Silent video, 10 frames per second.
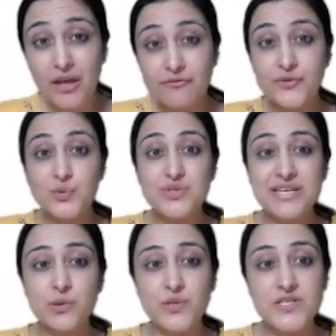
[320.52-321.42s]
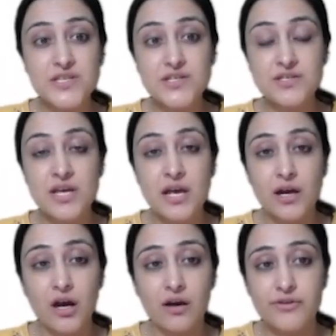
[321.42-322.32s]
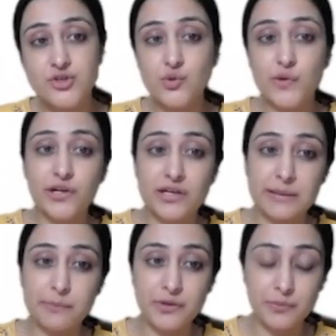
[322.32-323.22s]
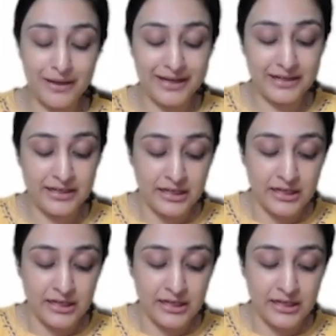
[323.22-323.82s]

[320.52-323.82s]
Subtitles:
Few sequences which you want to keep in mind.